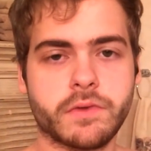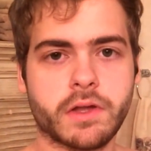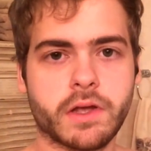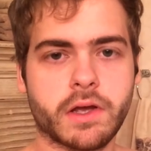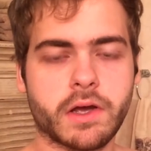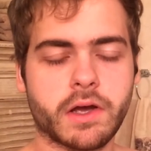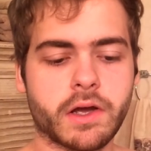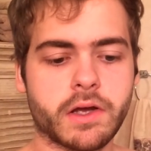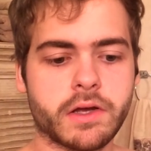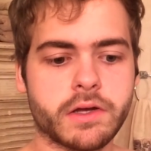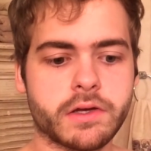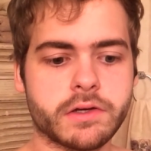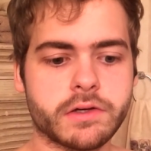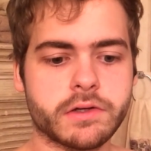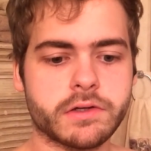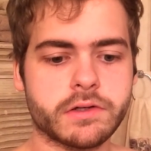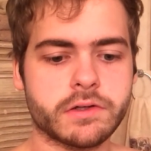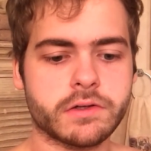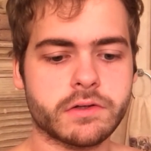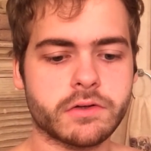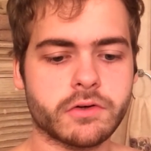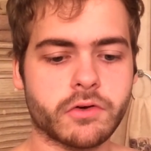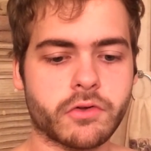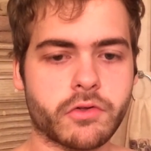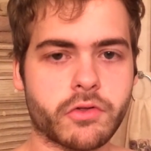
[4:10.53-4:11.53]
I uh,
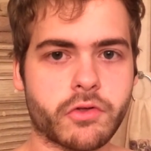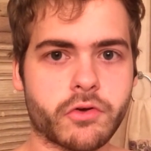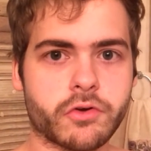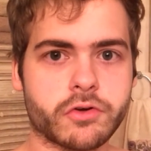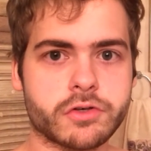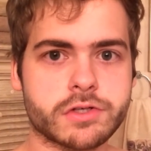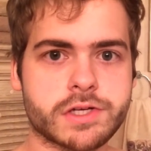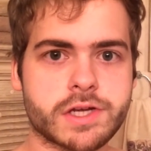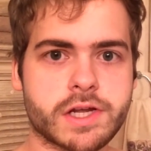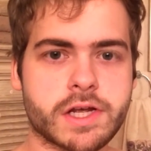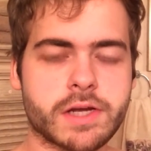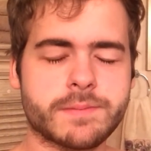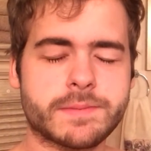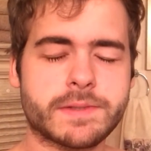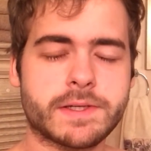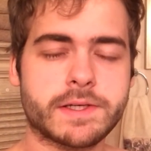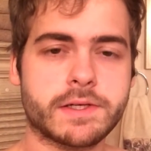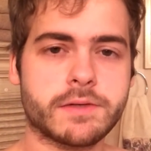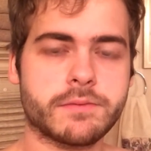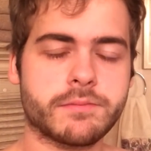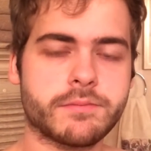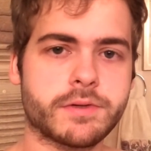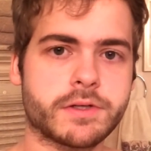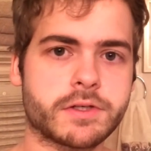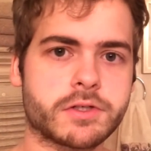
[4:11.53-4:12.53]
or Thursday I'm
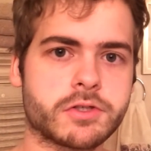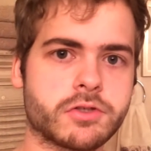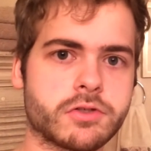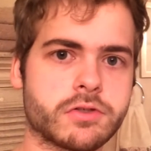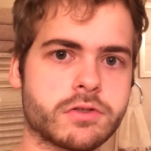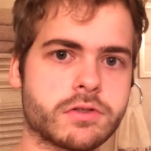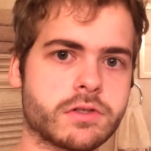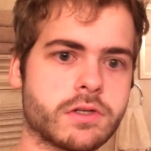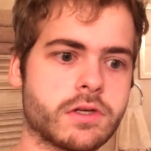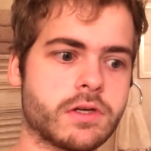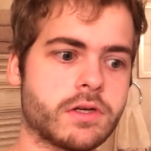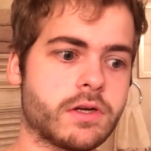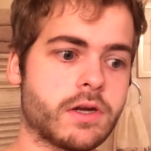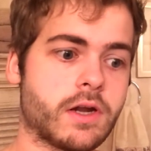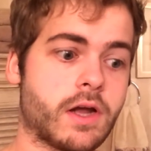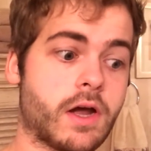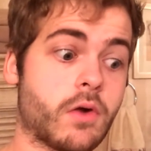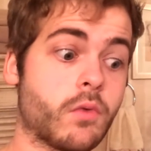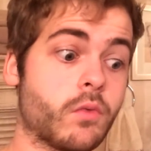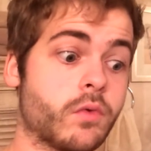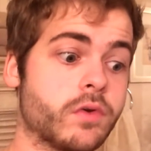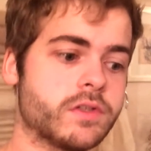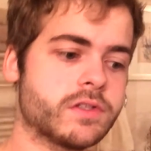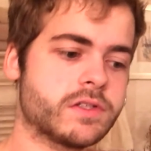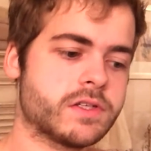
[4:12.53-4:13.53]
taking pictures, not
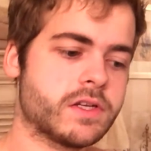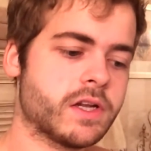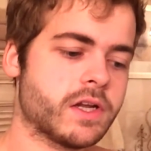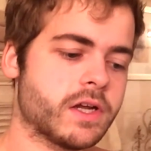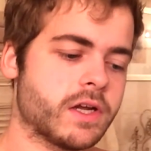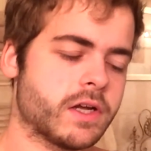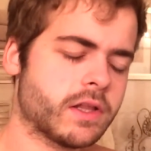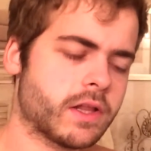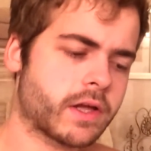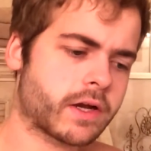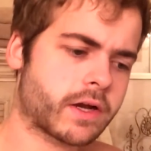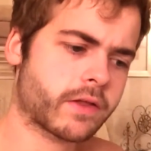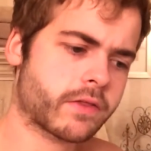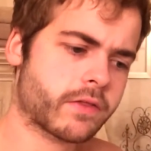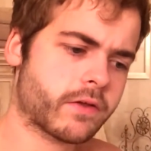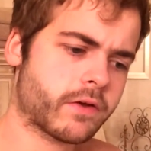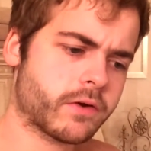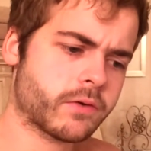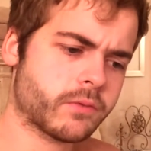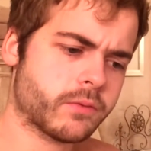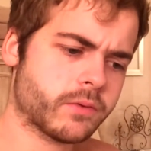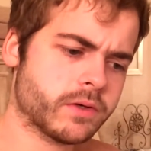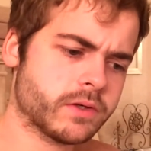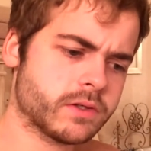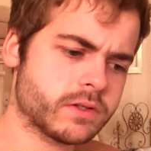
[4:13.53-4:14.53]
Wednesday like I thought
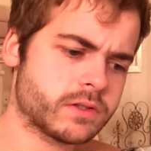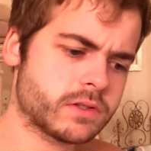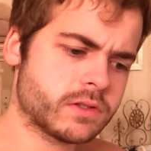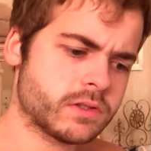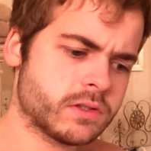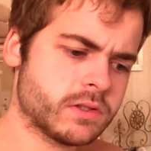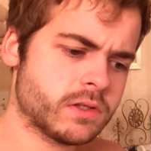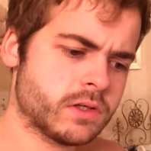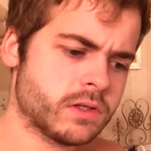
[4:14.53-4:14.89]
it was